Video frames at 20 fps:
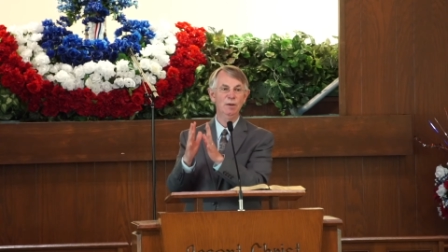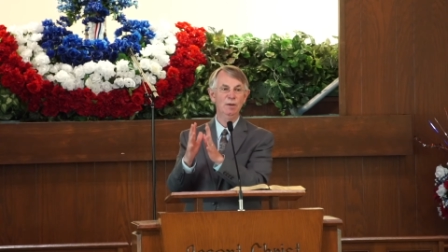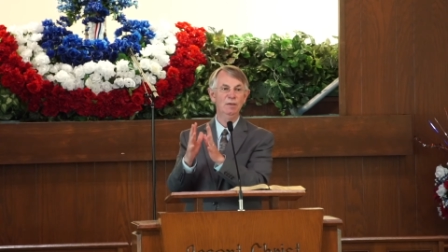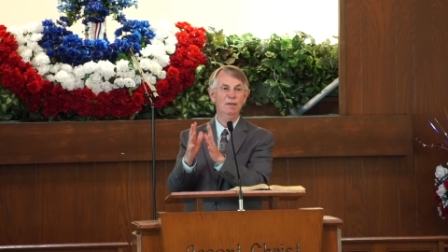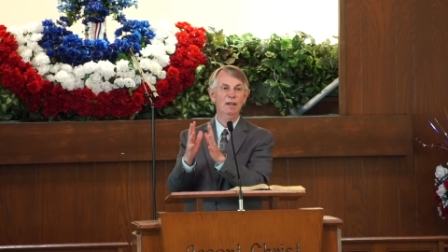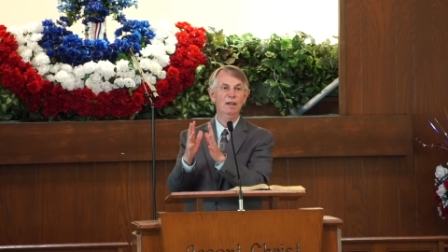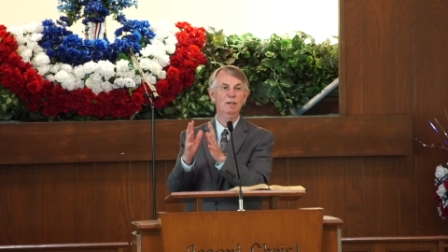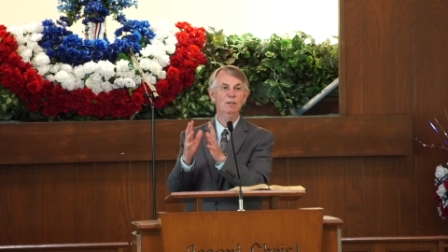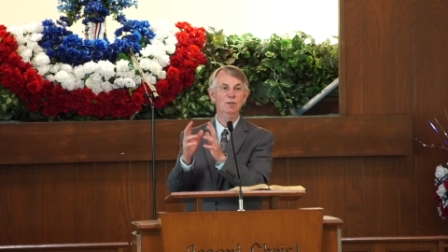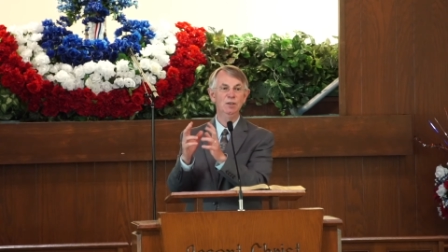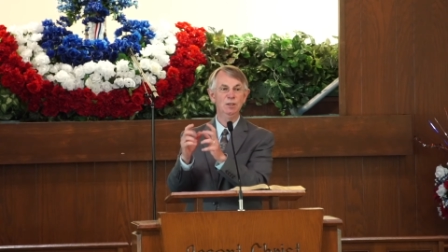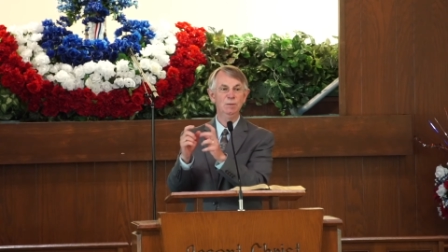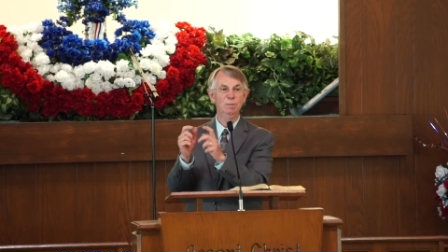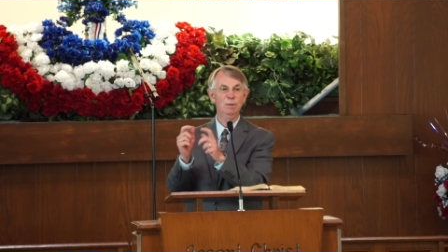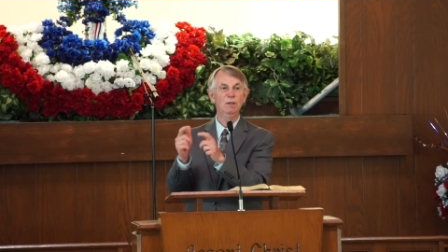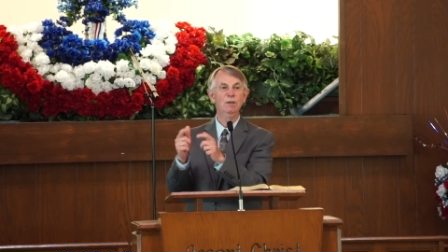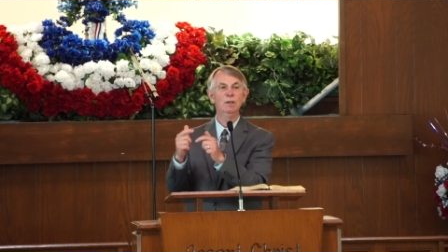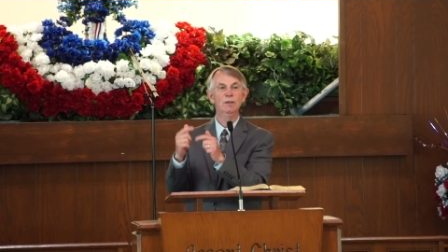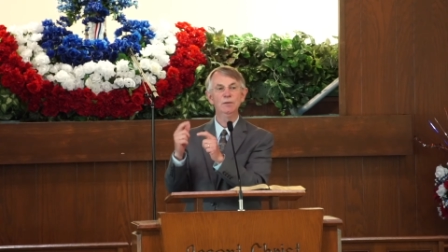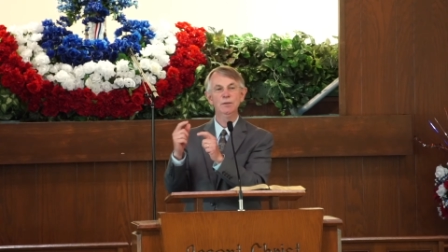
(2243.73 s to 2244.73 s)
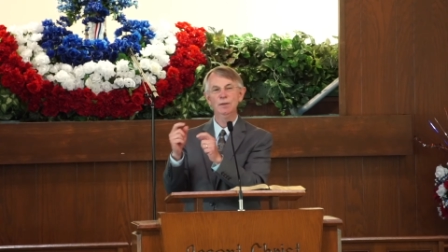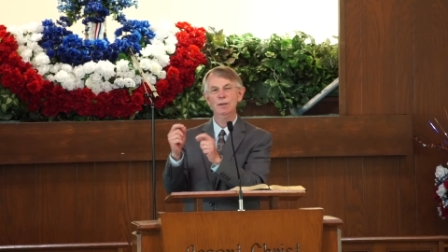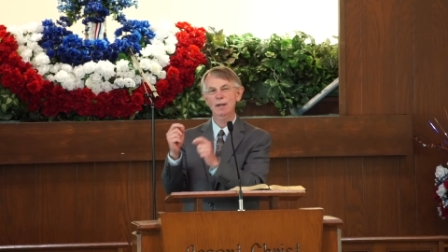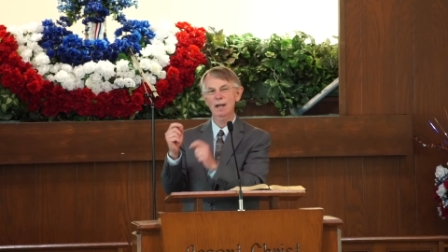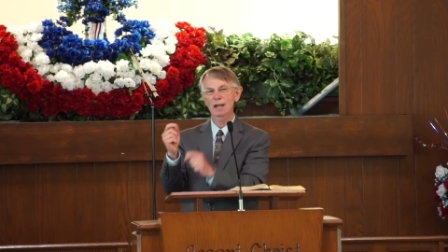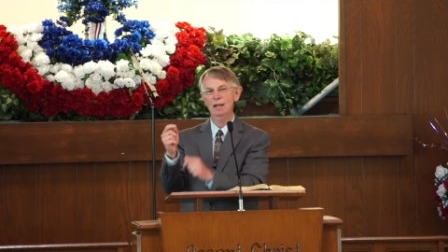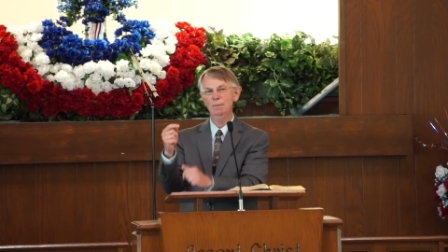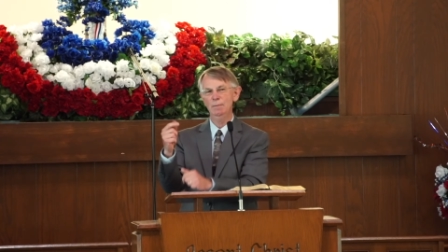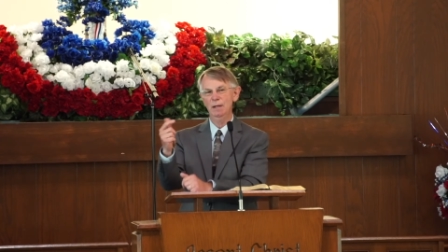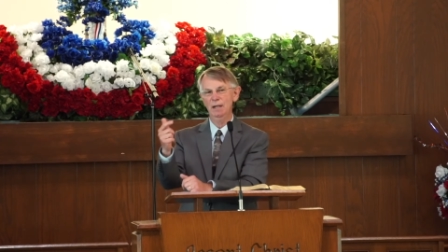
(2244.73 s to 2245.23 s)
They're there just because they're
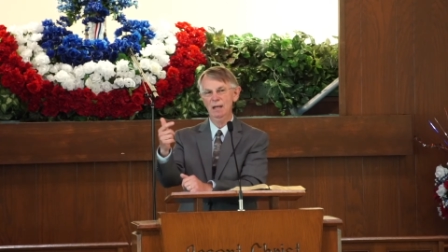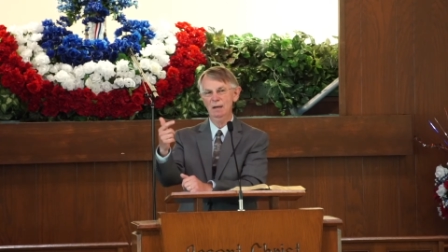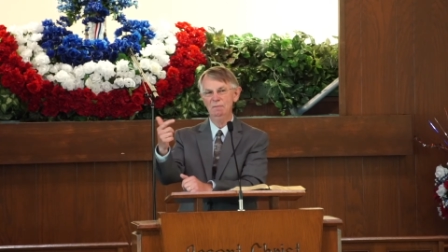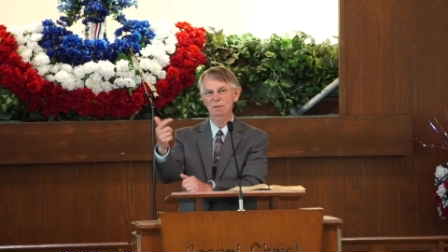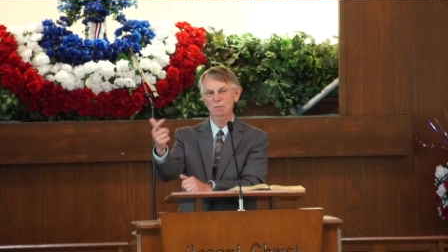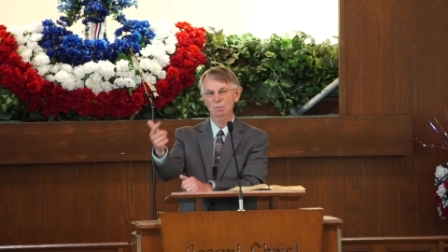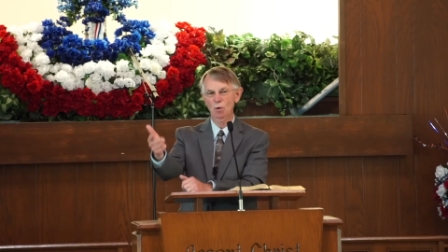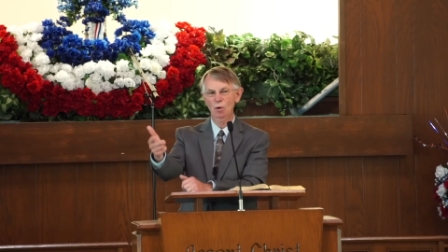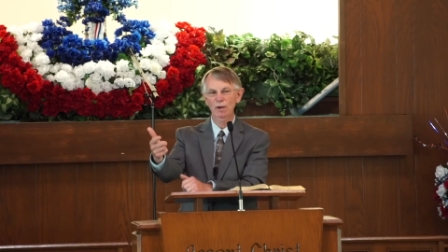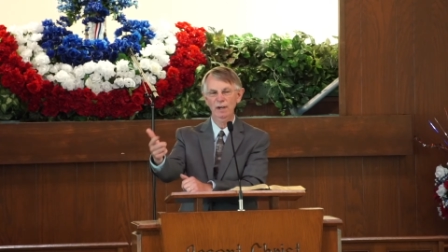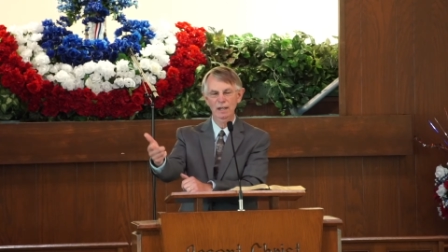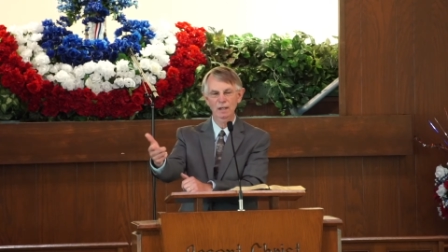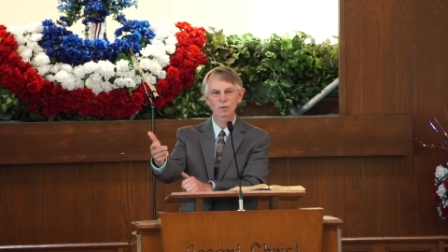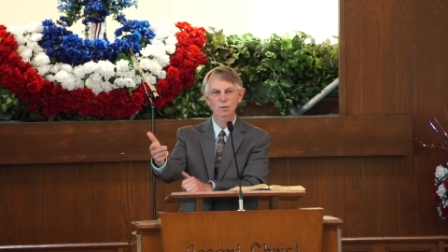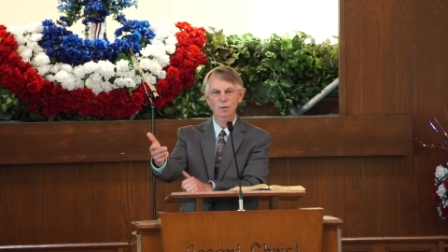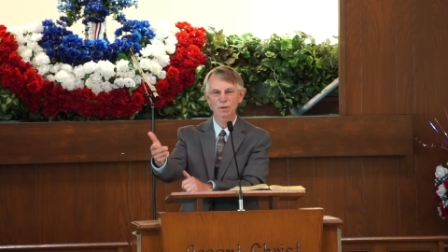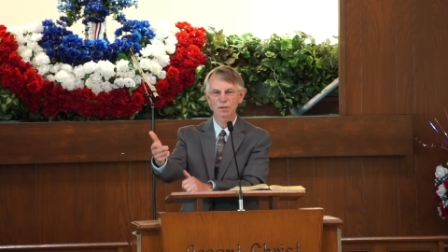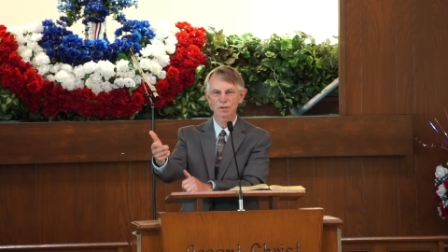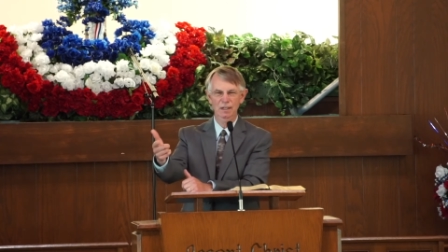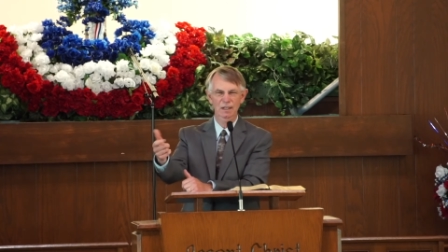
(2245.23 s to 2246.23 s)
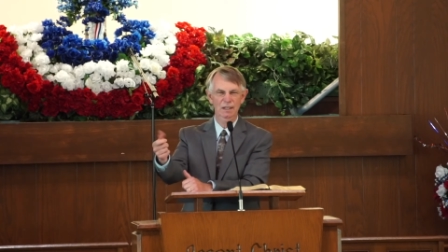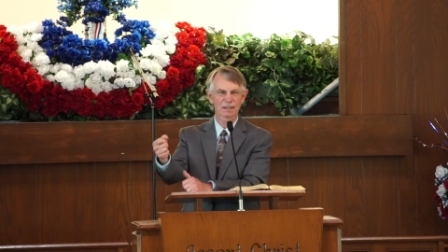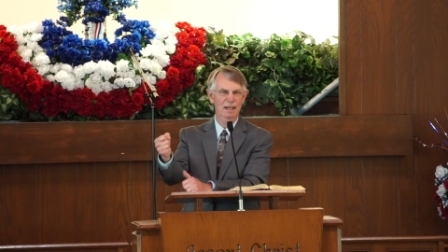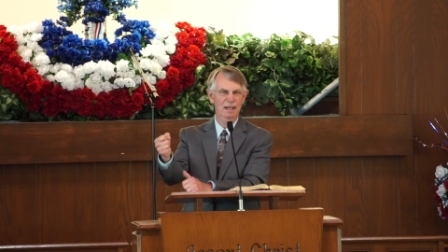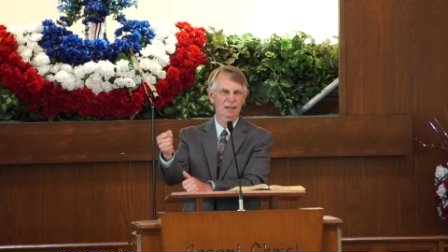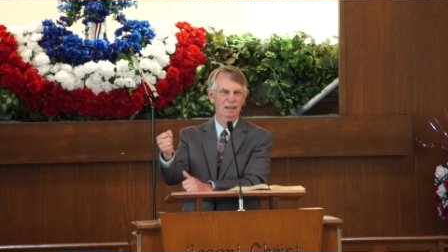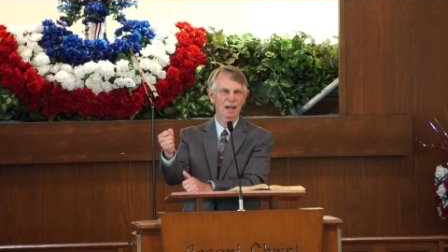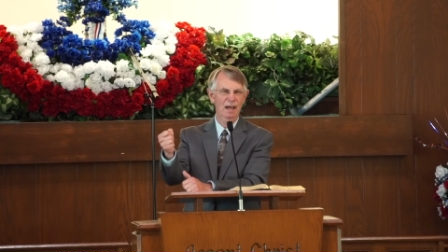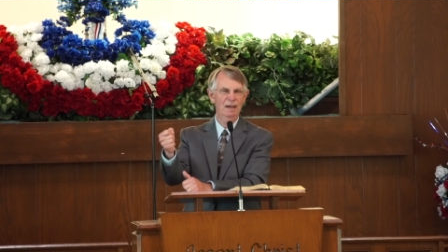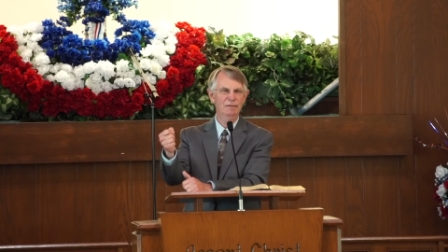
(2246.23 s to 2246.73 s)
kind of becoming more interested in
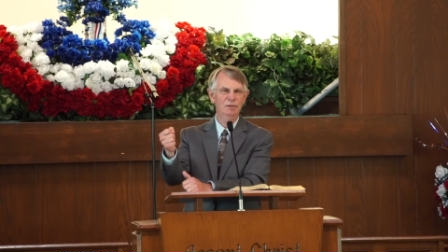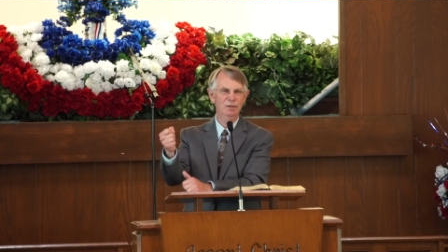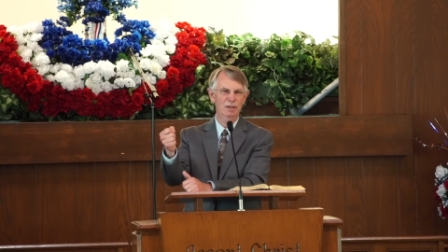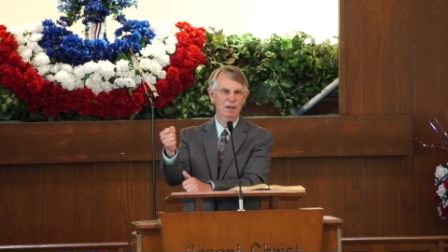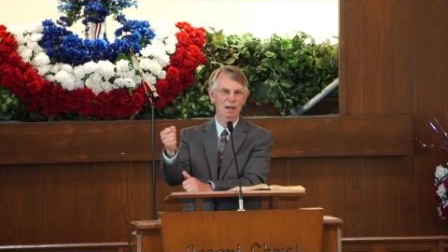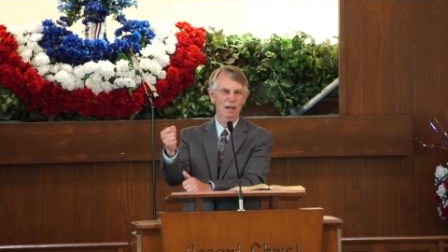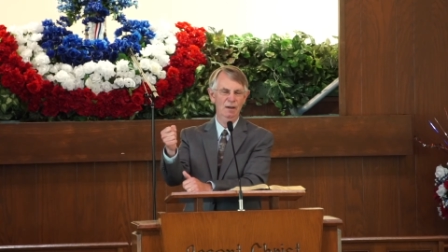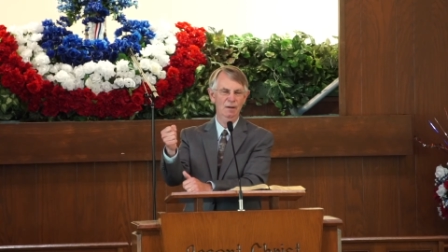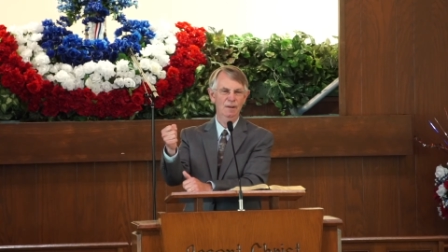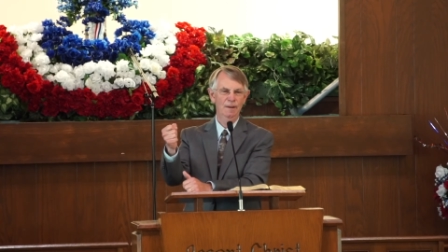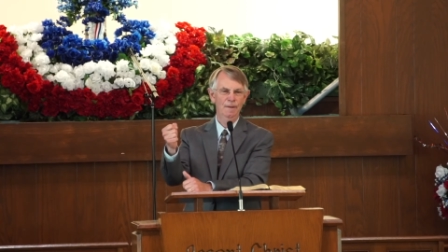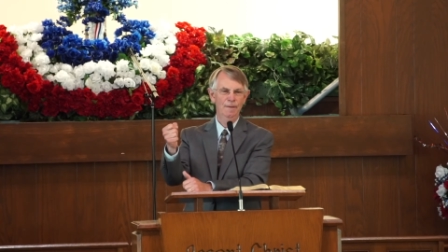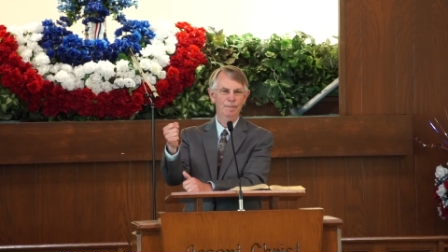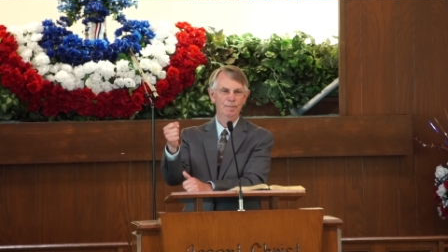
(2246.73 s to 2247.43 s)
that lifestyle.